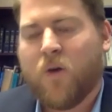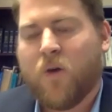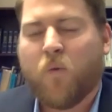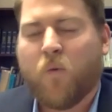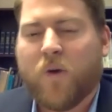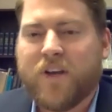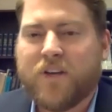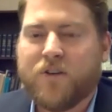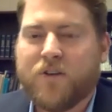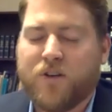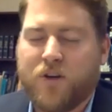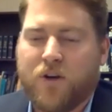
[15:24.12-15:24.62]

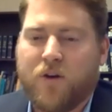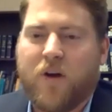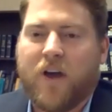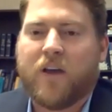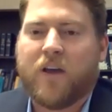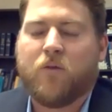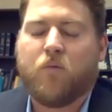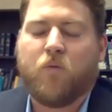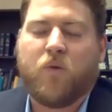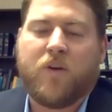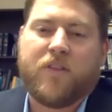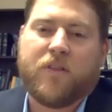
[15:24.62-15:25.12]
We do
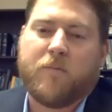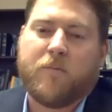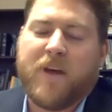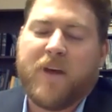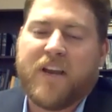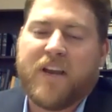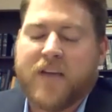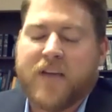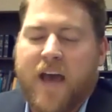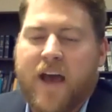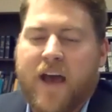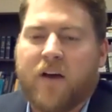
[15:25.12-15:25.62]
it with the
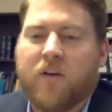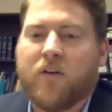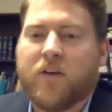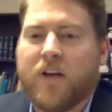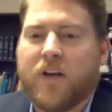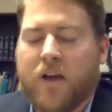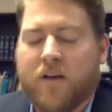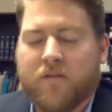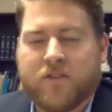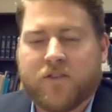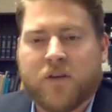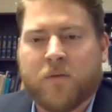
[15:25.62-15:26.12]

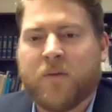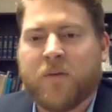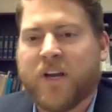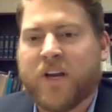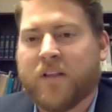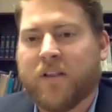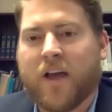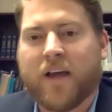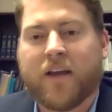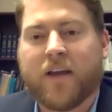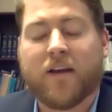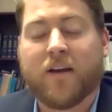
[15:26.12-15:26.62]
mentality of
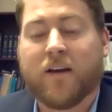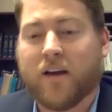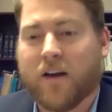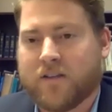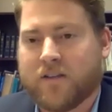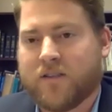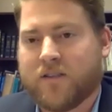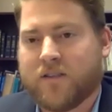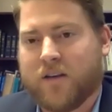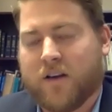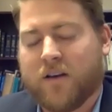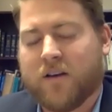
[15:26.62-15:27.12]
somebody like
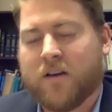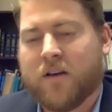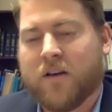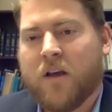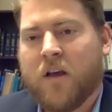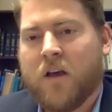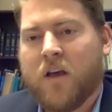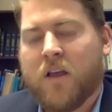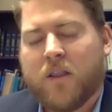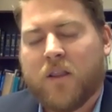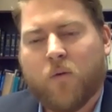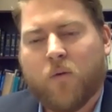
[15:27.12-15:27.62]
Augustine,
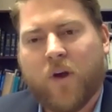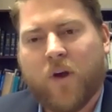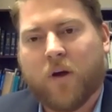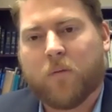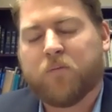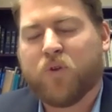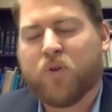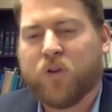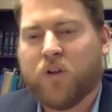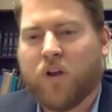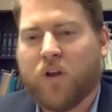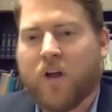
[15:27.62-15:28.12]
that we are
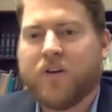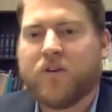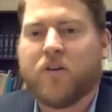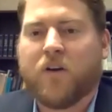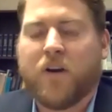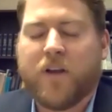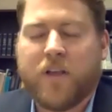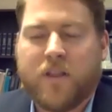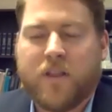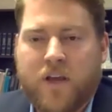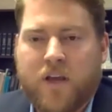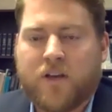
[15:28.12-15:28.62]

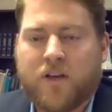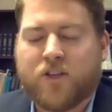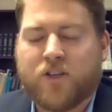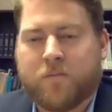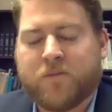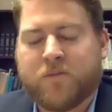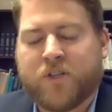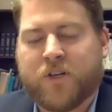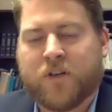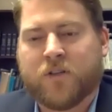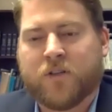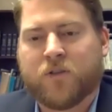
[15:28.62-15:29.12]
plundering the
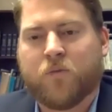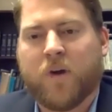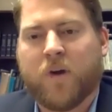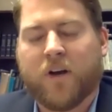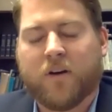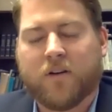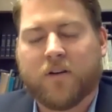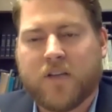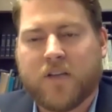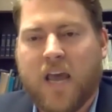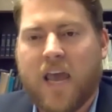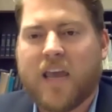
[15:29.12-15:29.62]
Egyptians. We
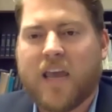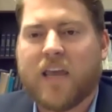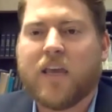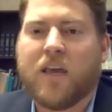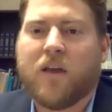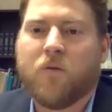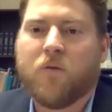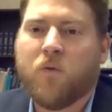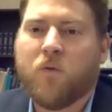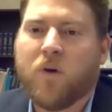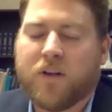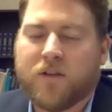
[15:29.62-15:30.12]
are
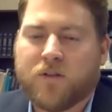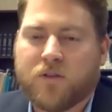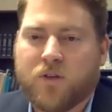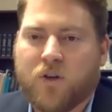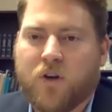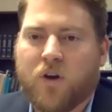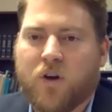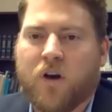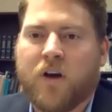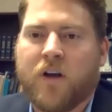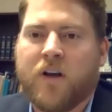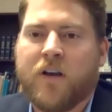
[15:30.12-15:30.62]
taking what is
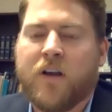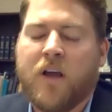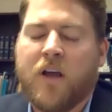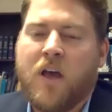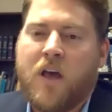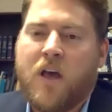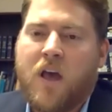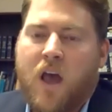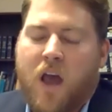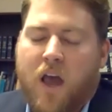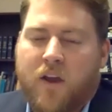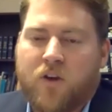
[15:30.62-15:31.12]
good
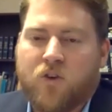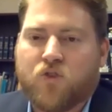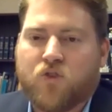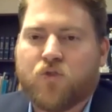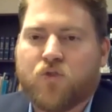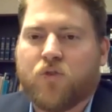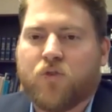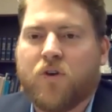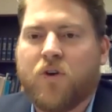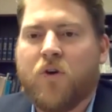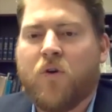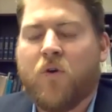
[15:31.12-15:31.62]
and
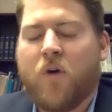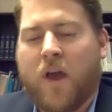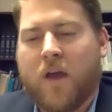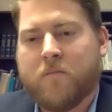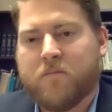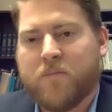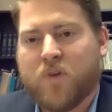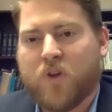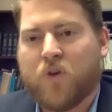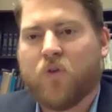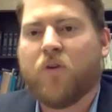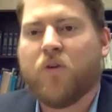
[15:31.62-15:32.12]
true
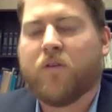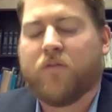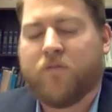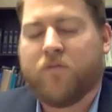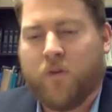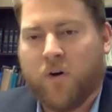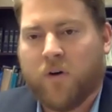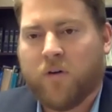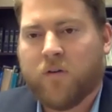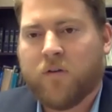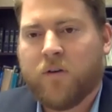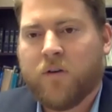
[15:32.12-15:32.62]
and
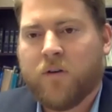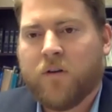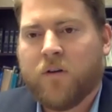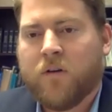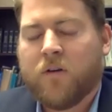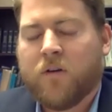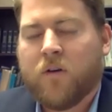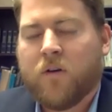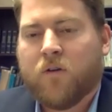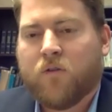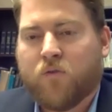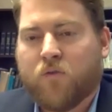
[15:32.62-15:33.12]
beautiful
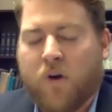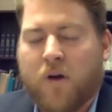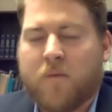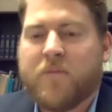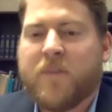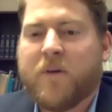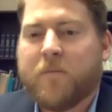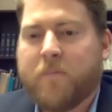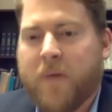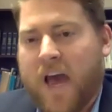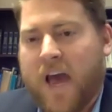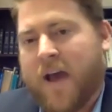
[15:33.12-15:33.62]

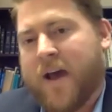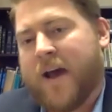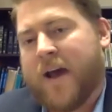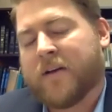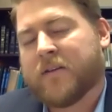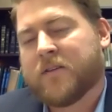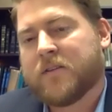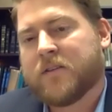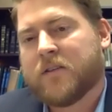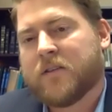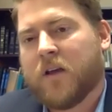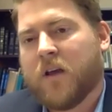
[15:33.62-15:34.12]
from the
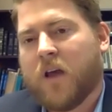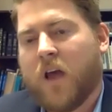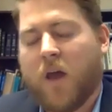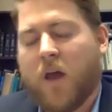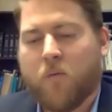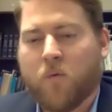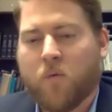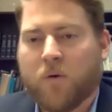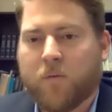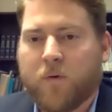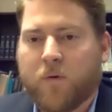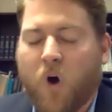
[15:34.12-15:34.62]
past,
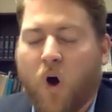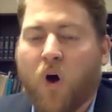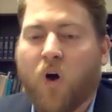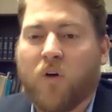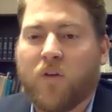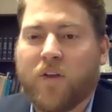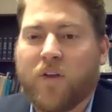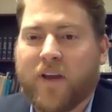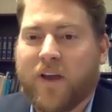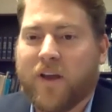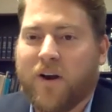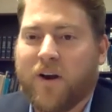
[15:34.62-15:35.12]
and we're
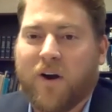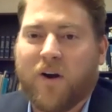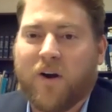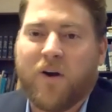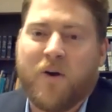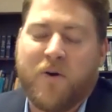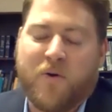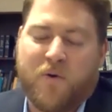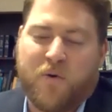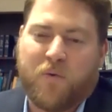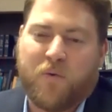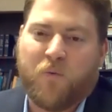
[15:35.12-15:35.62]
calling it our
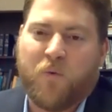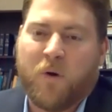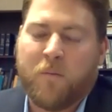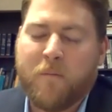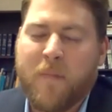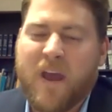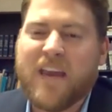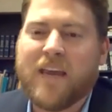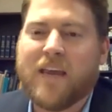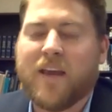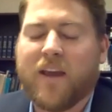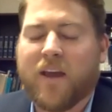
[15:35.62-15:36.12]
own. We're
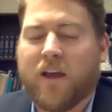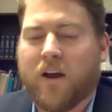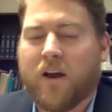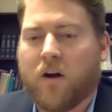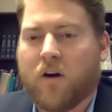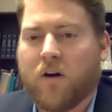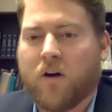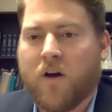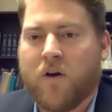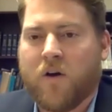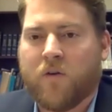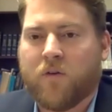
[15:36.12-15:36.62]
making it
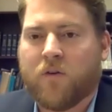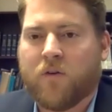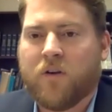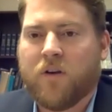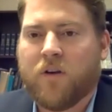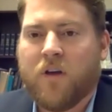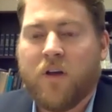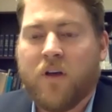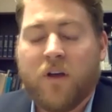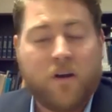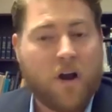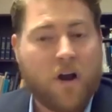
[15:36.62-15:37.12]
our own,
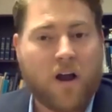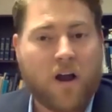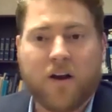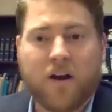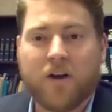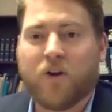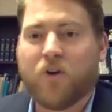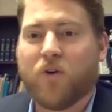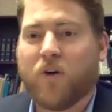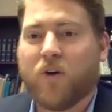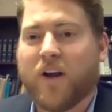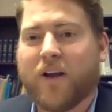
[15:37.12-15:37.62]
not
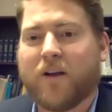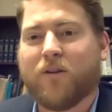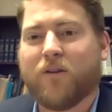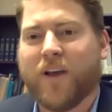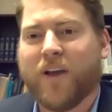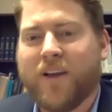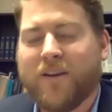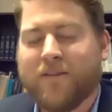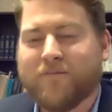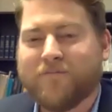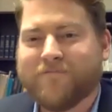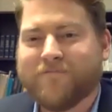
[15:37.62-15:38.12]

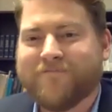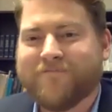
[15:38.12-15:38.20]
uncritically,